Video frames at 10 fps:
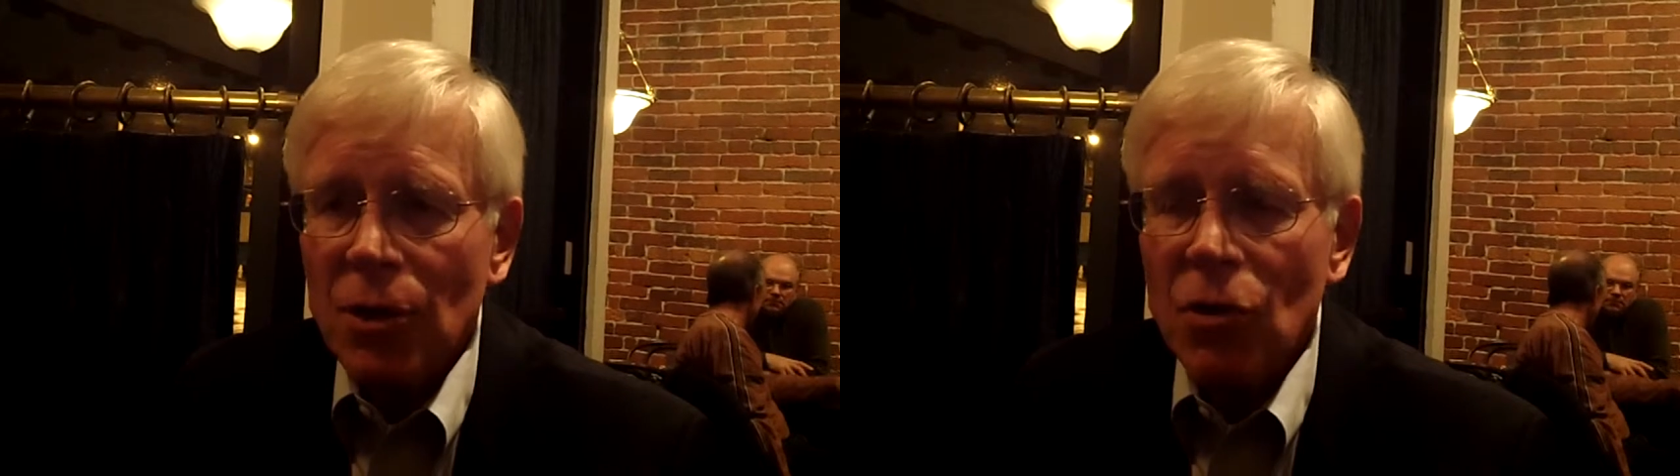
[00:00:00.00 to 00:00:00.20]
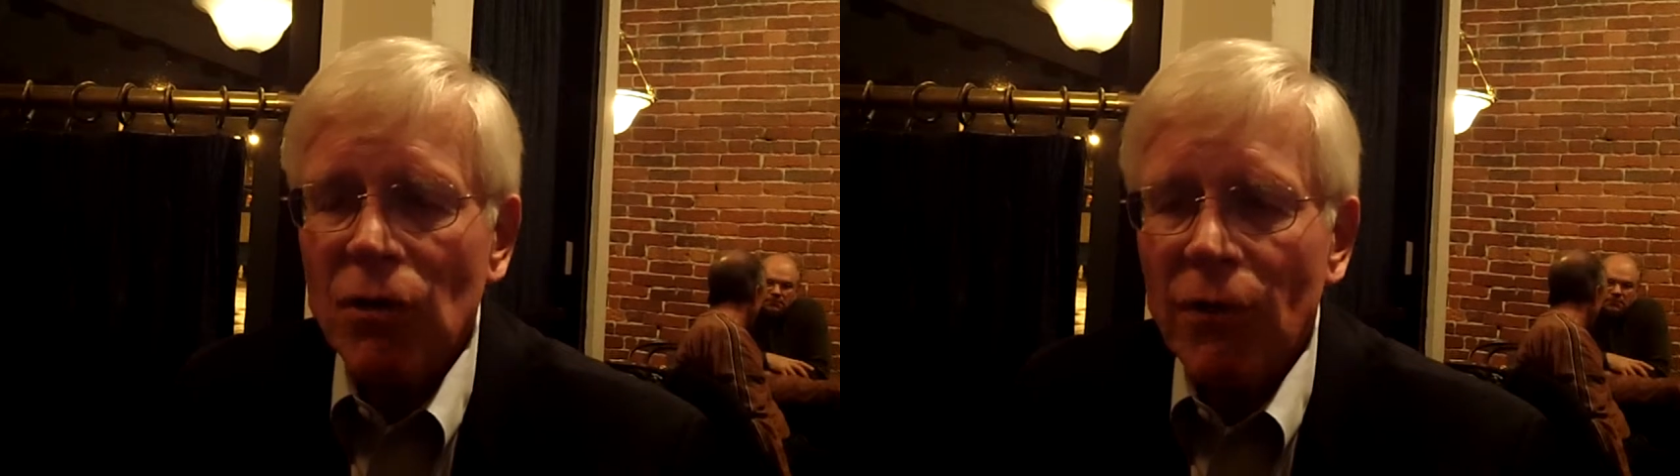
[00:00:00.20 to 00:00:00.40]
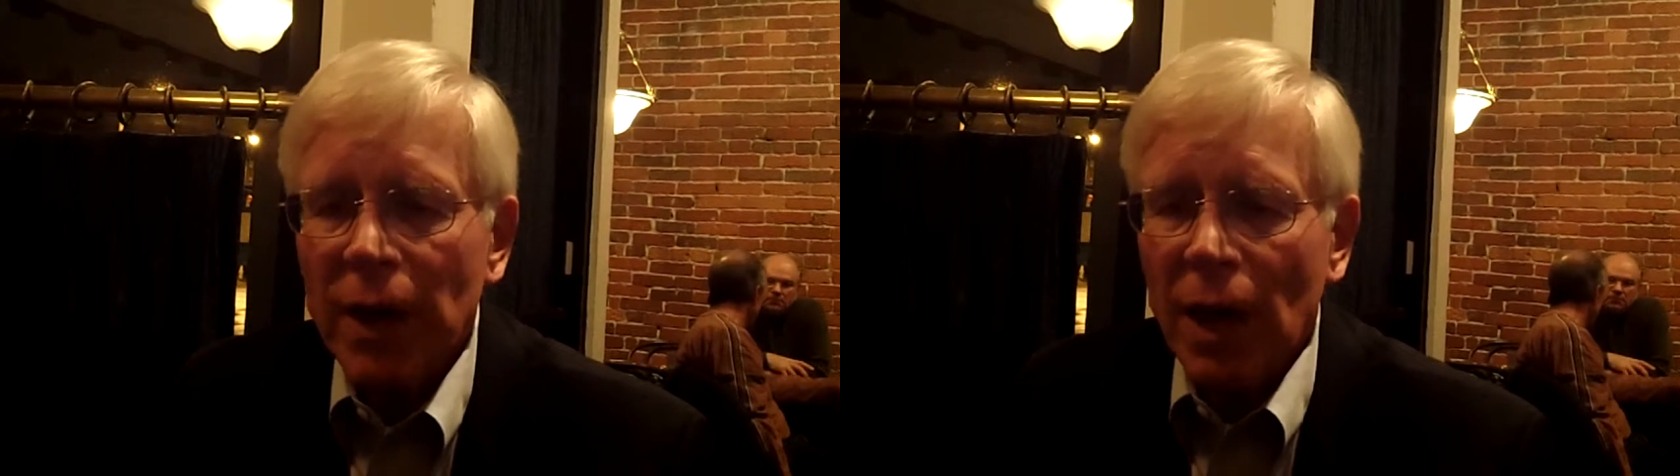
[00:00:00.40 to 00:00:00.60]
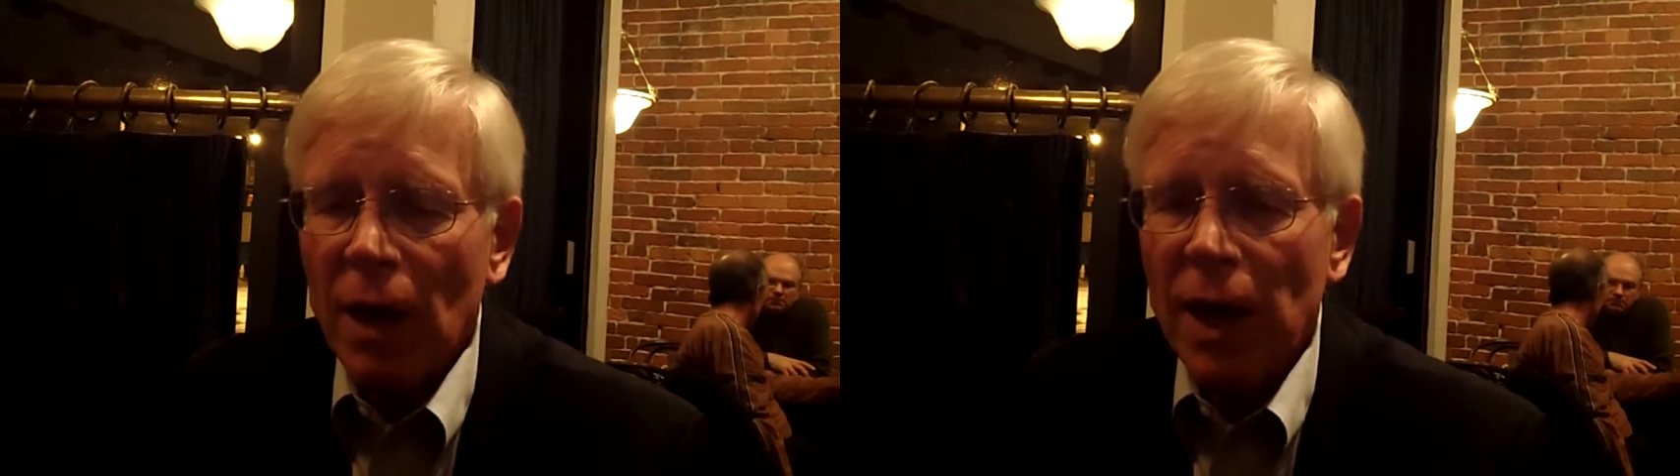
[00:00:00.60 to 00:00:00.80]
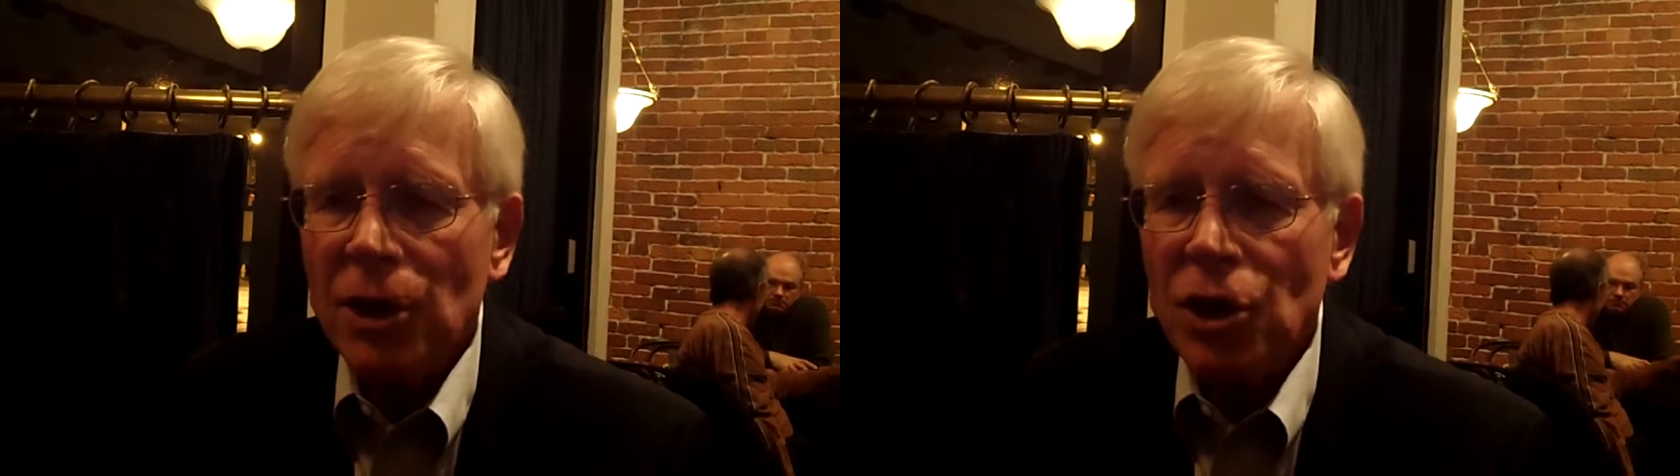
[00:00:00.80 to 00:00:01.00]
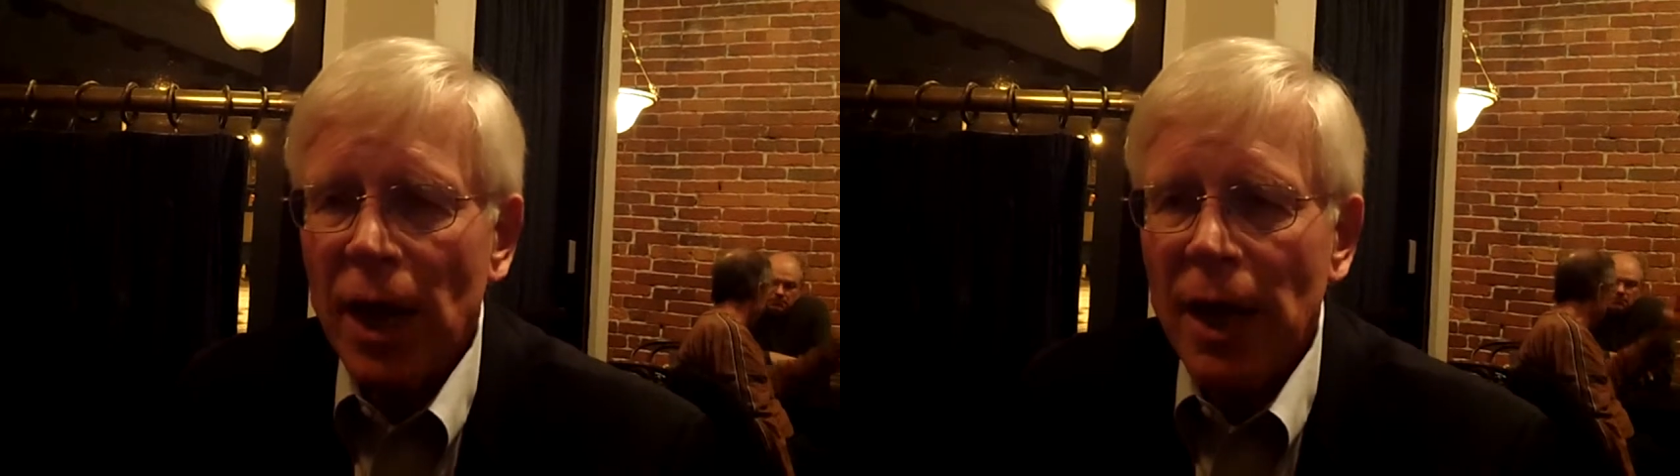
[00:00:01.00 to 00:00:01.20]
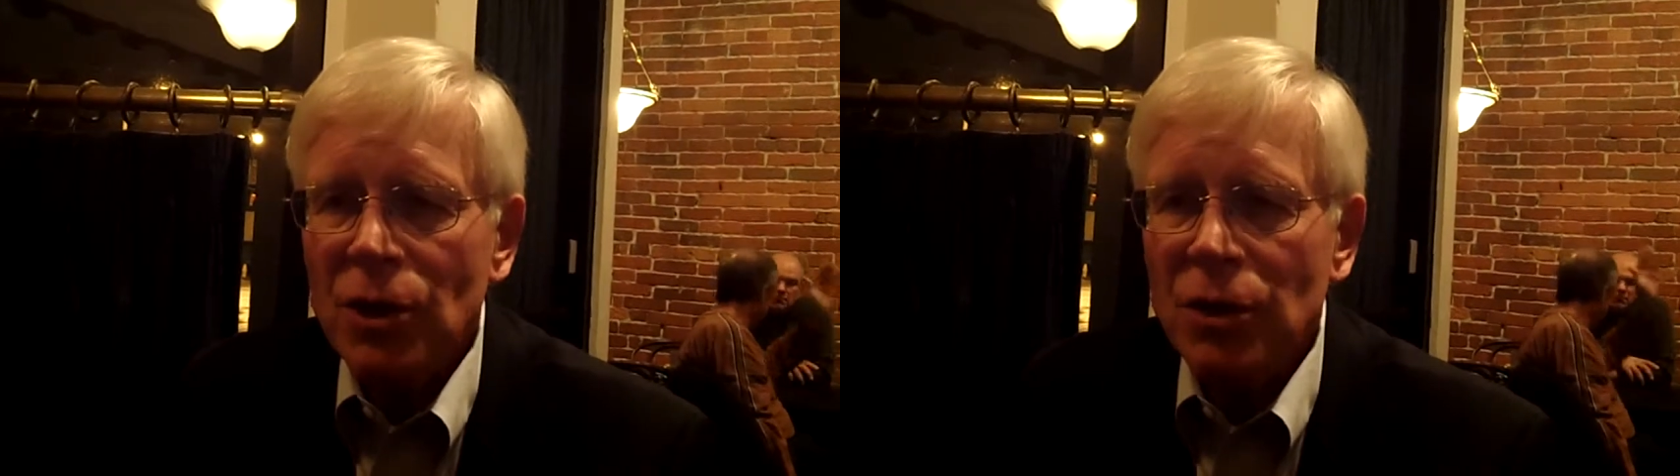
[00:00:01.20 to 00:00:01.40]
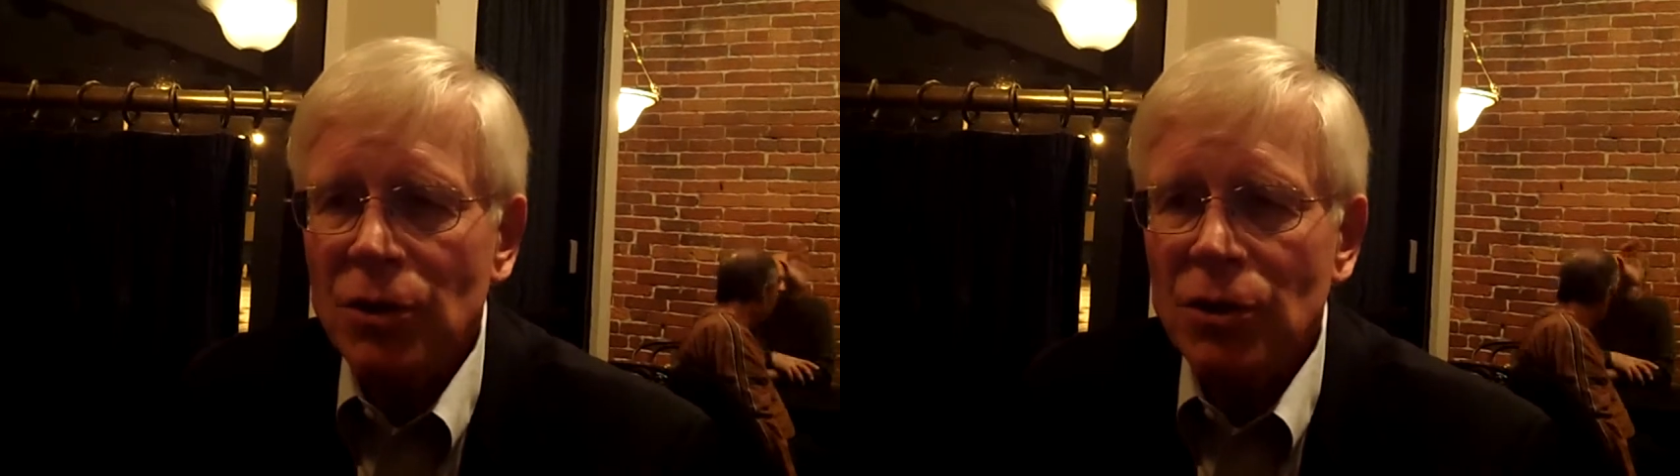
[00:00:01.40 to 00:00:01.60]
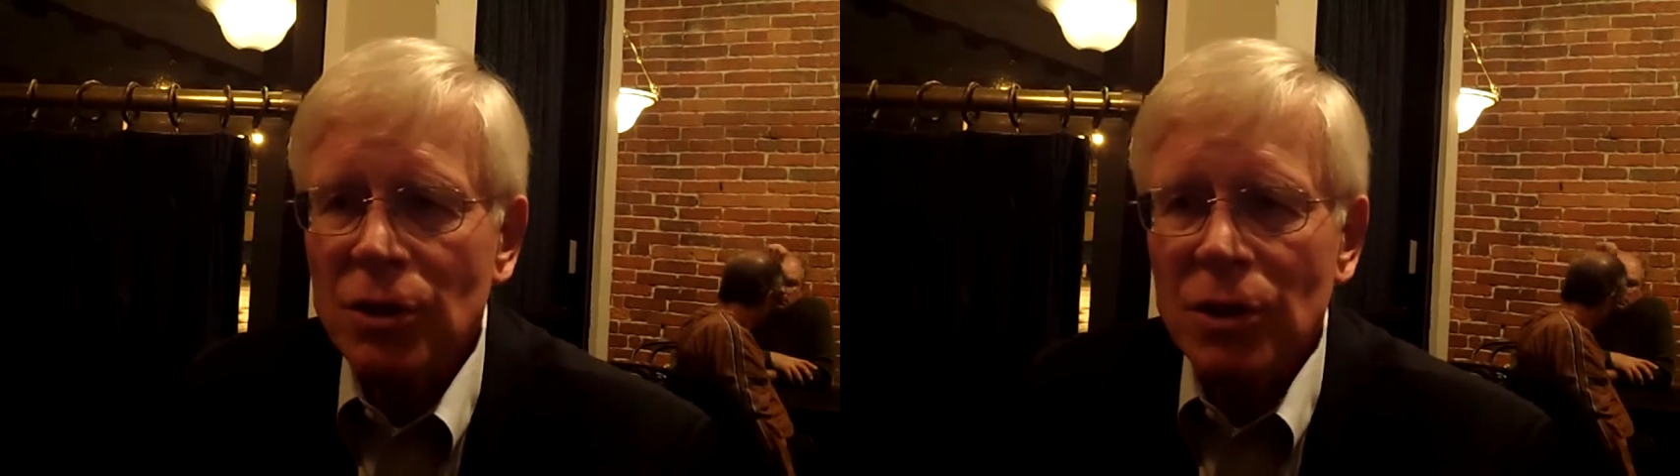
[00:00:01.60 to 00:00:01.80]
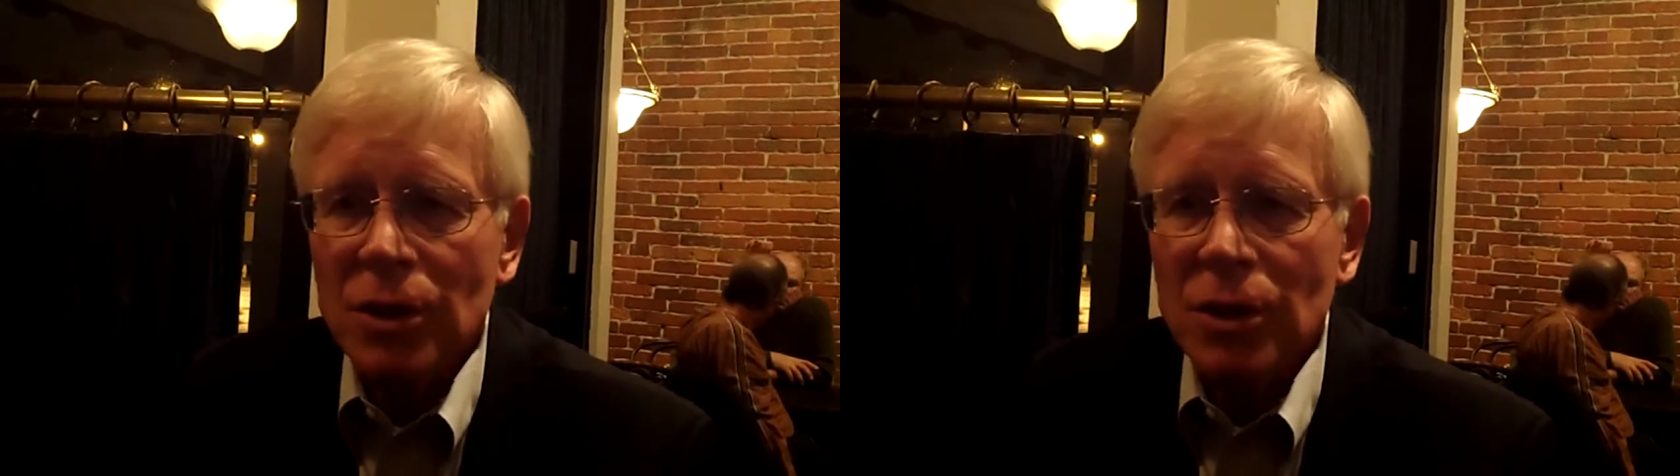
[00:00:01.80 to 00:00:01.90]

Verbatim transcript: you can find a lot of jazz that's